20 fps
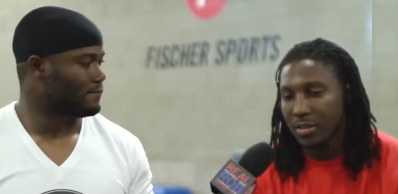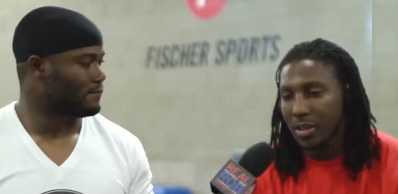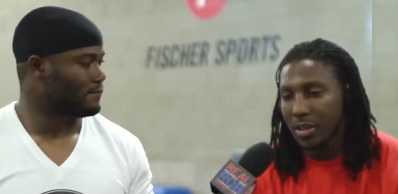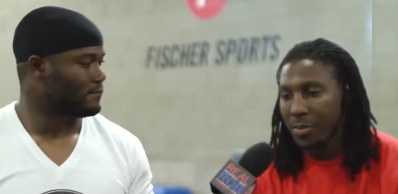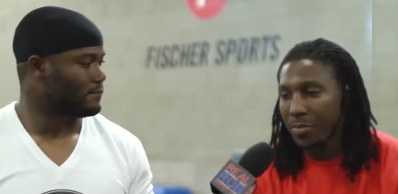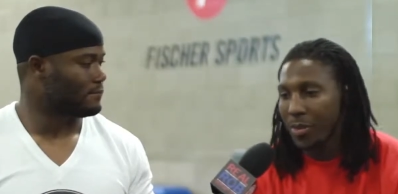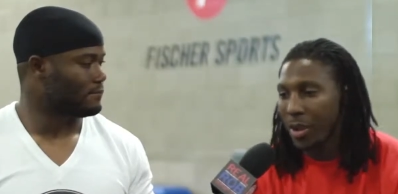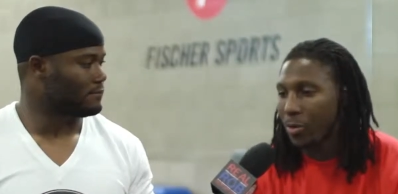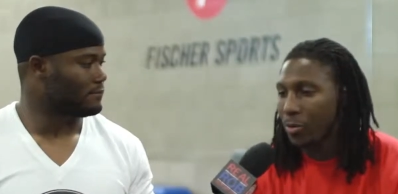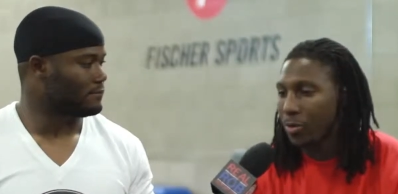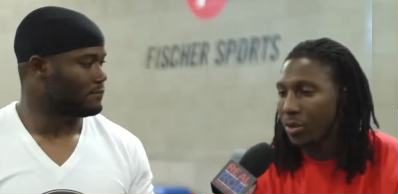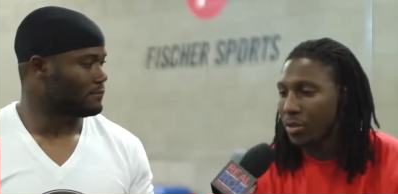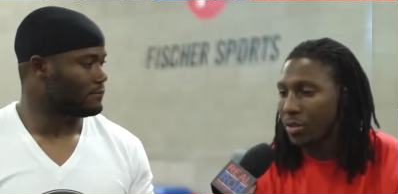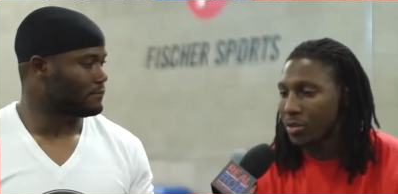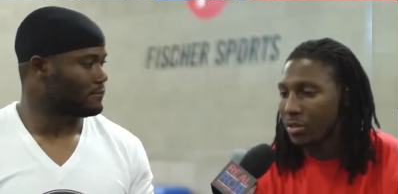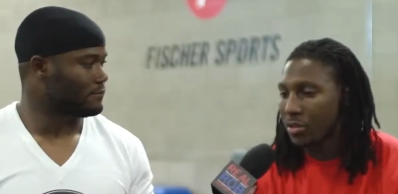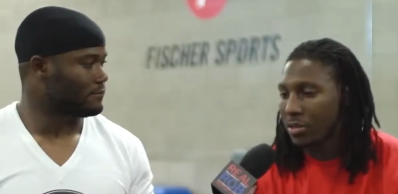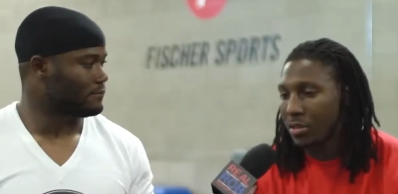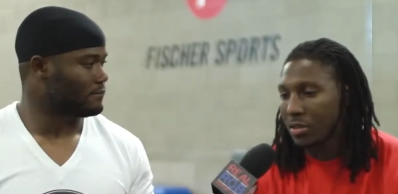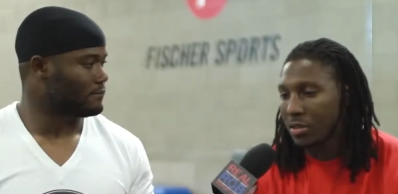Speaker 1: they might
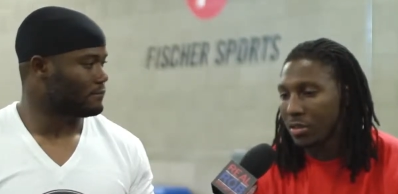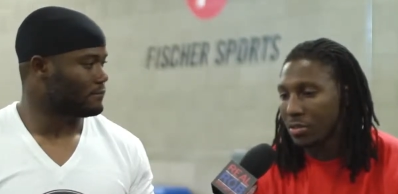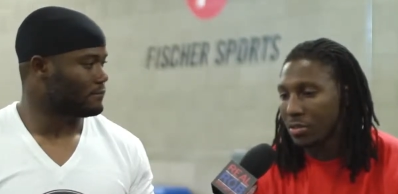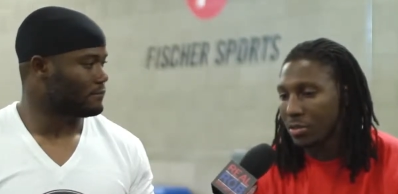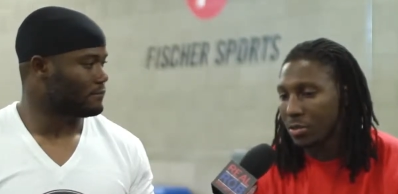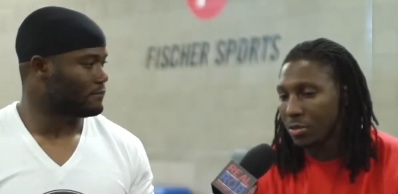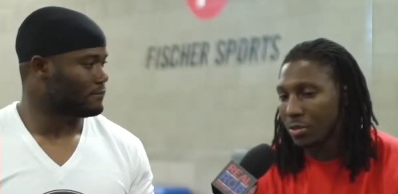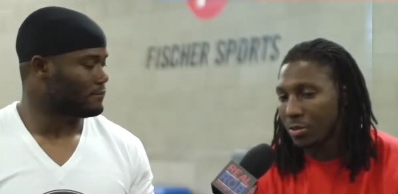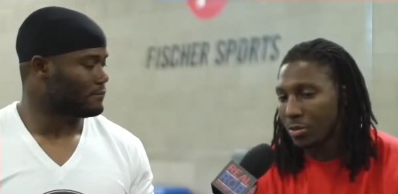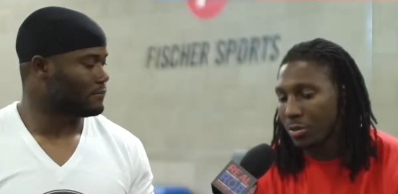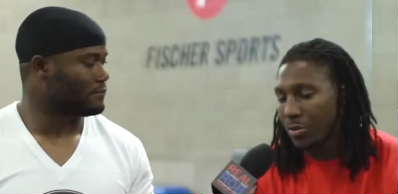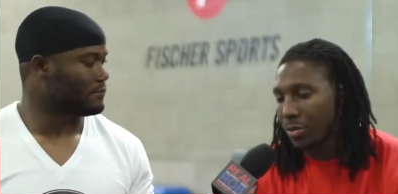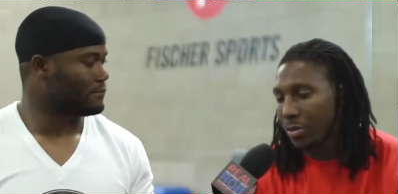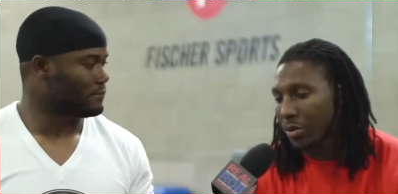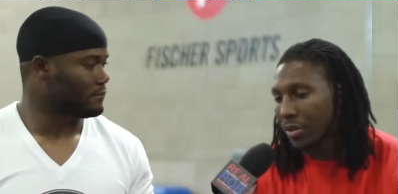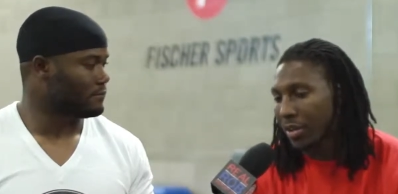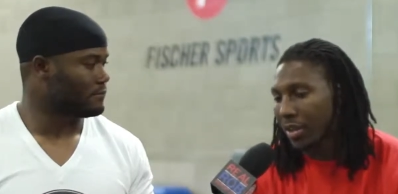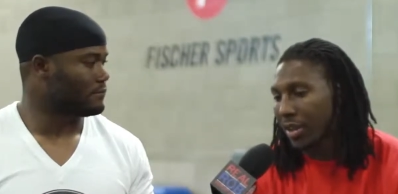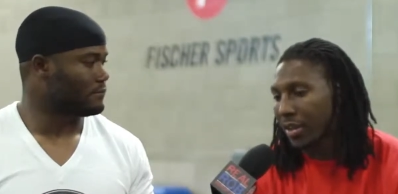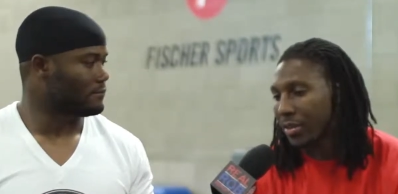win, you know, two or three
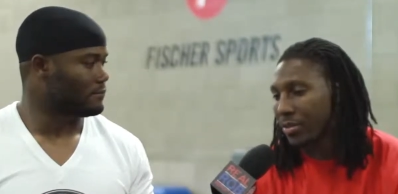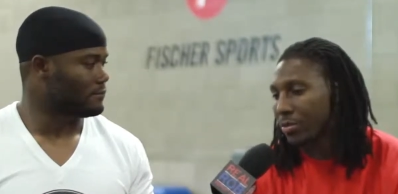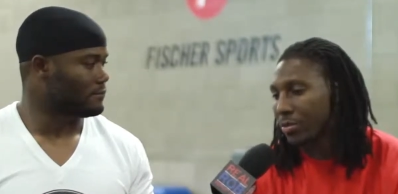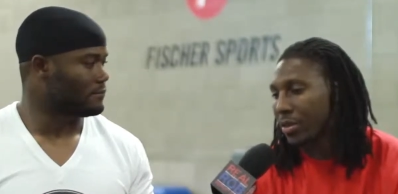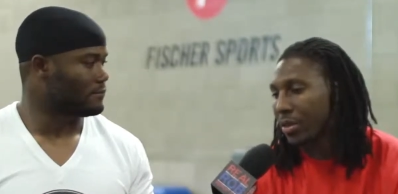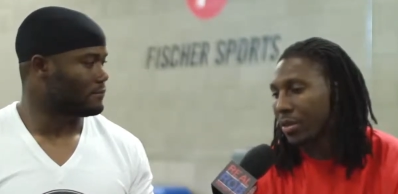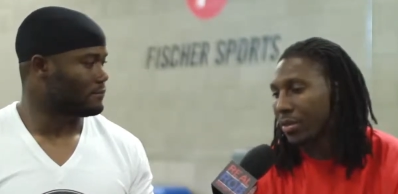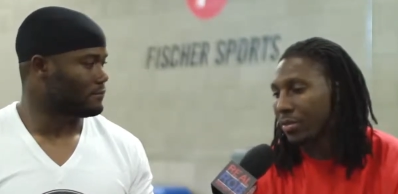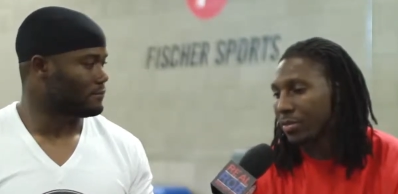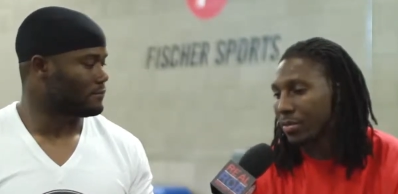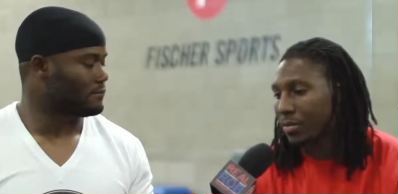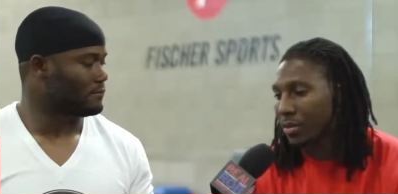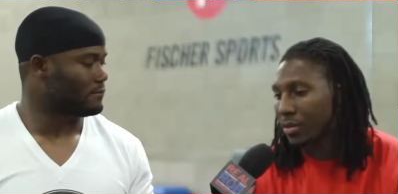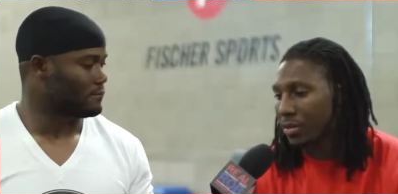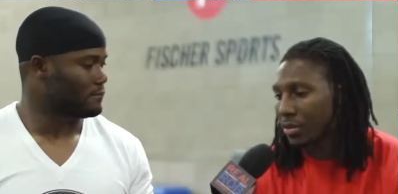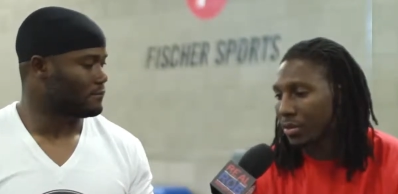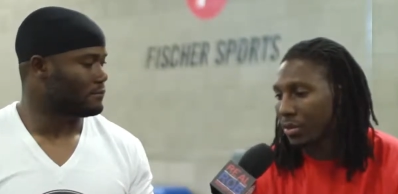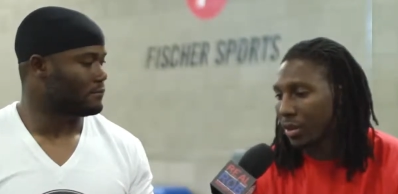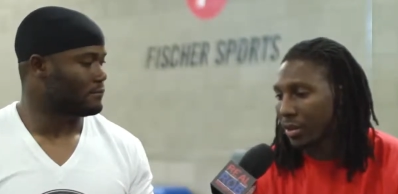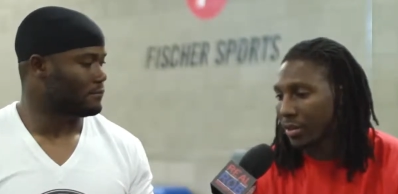more games with him,
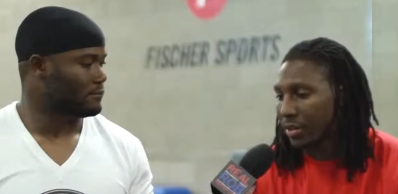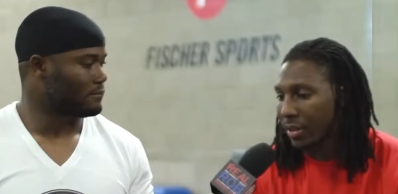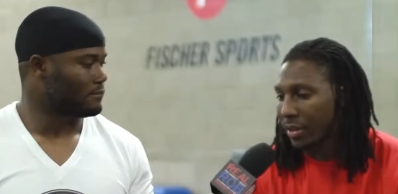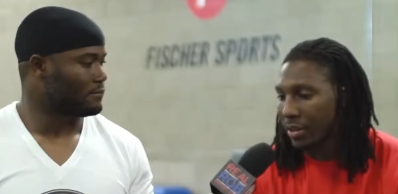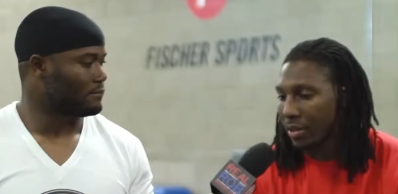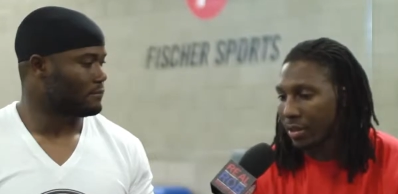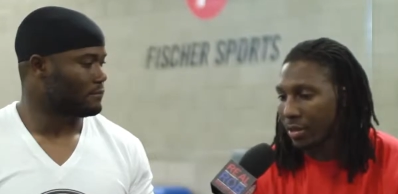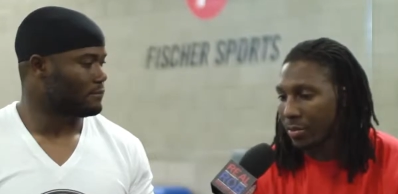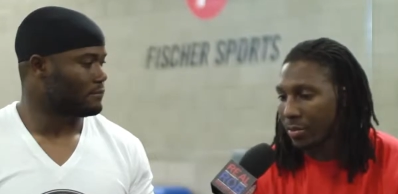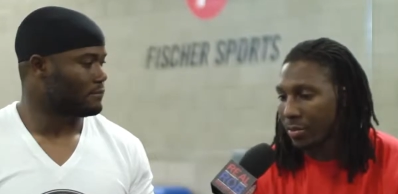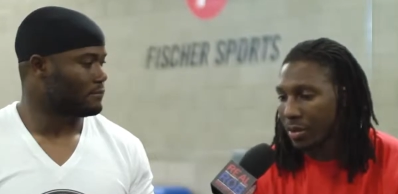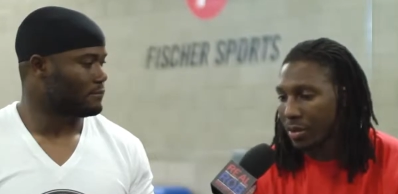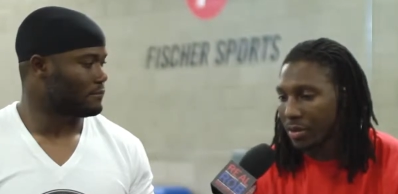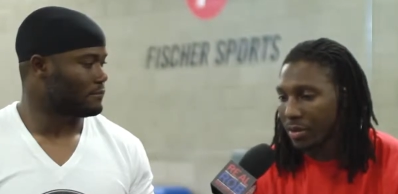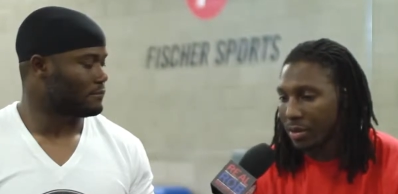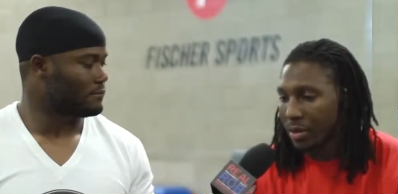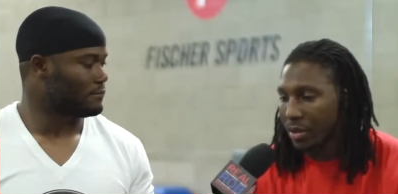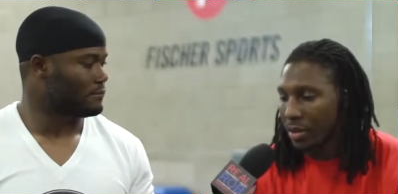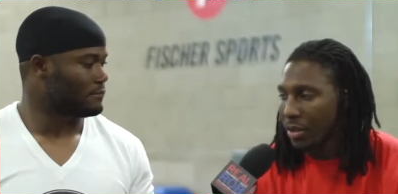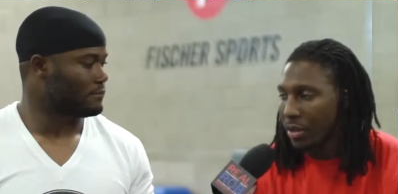you know, at the helm.
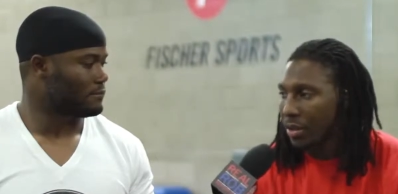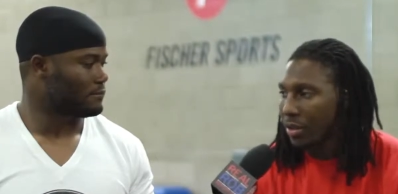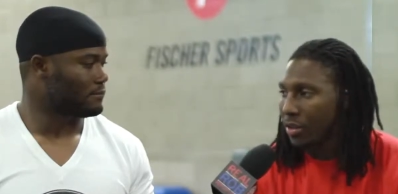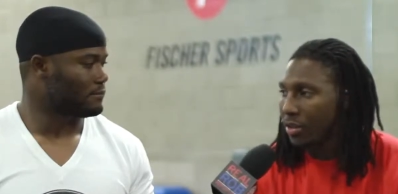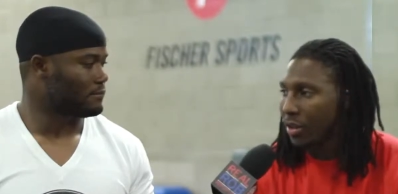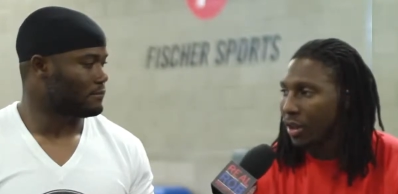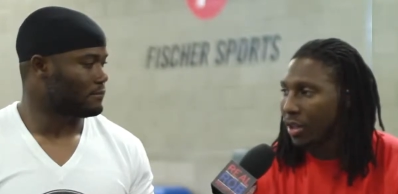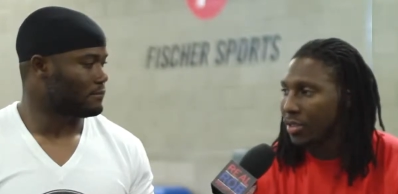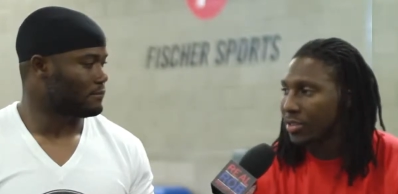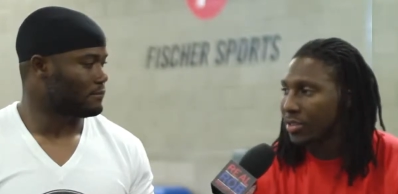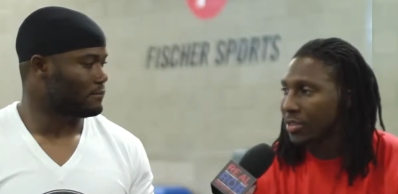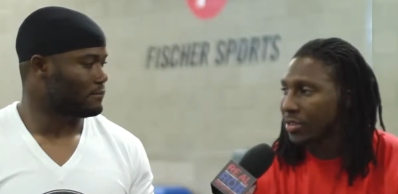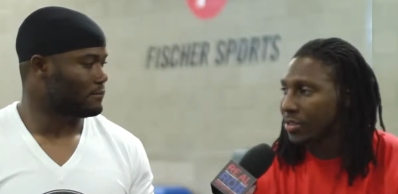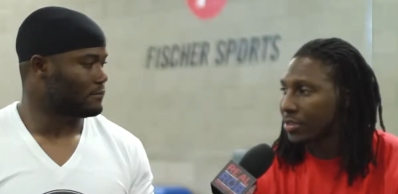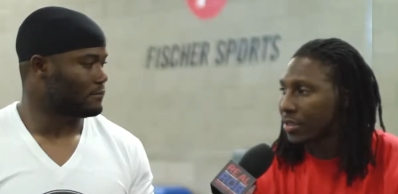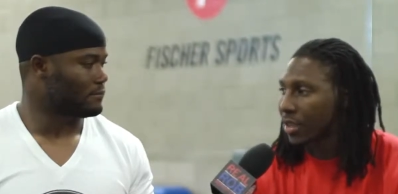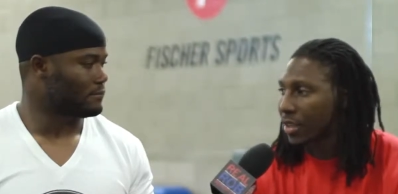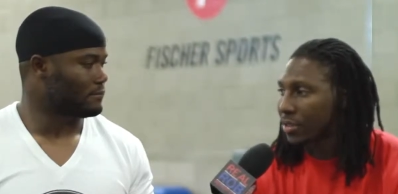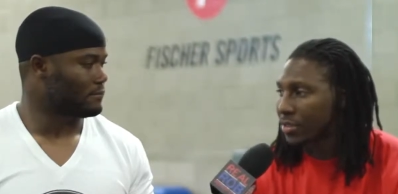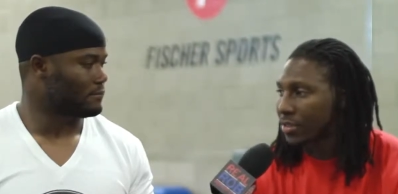But you know, I
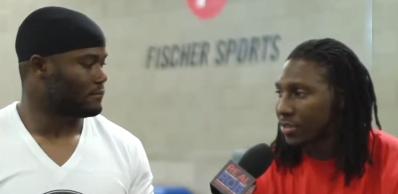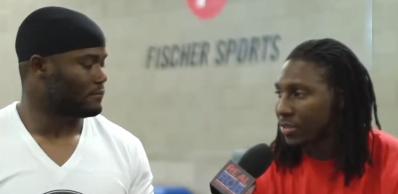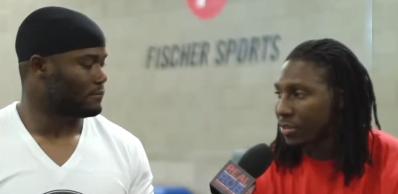just I just